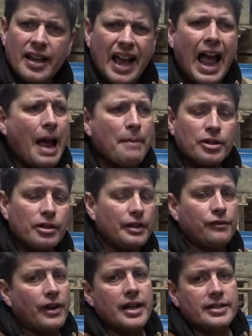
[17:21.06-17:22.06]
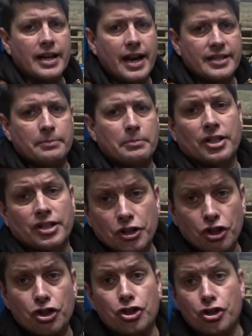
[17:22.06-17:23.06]
Absolutely fantastic, Mugs. That
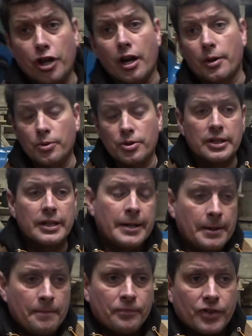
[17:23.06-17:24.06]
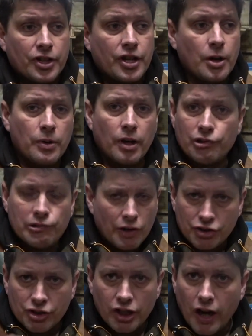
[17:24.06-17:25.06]
just shows, you know,
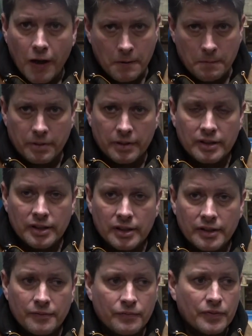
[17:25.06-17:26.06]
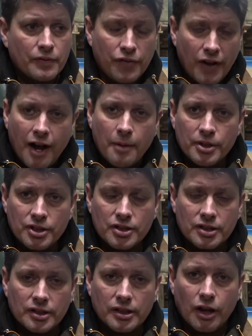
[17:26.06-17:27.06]
across the globe,
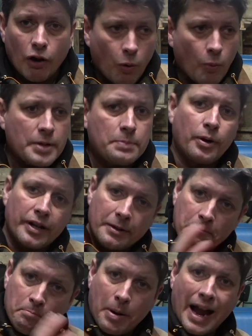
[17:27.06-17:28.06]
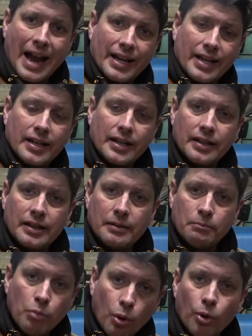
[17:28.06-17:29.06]
farmers are always putting back
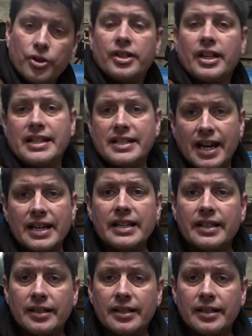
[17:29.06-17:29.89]
more than they take.